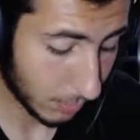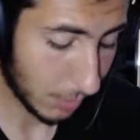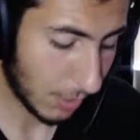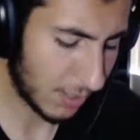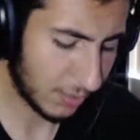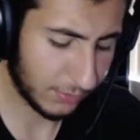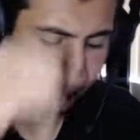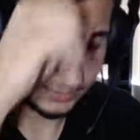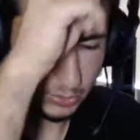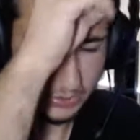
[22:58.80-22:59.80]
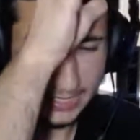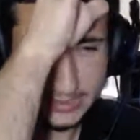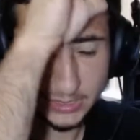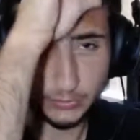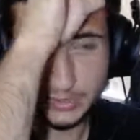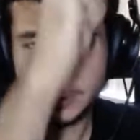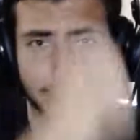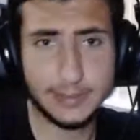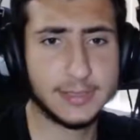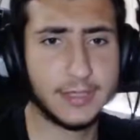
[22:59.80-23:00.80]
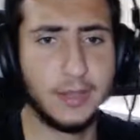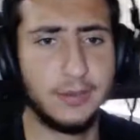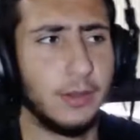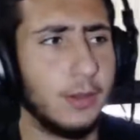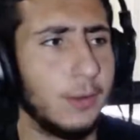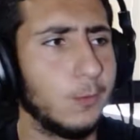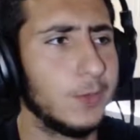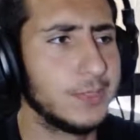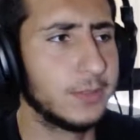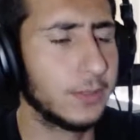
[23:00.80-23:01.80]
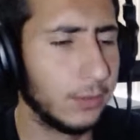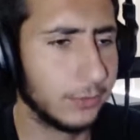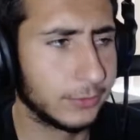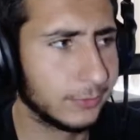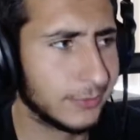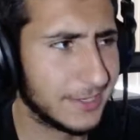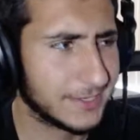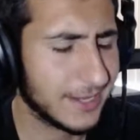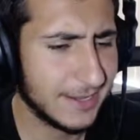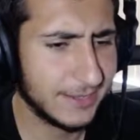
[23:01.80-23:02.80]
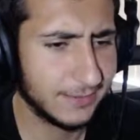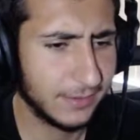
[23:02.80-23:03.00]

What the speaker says: And Newcastle recently signed what's it called? They signed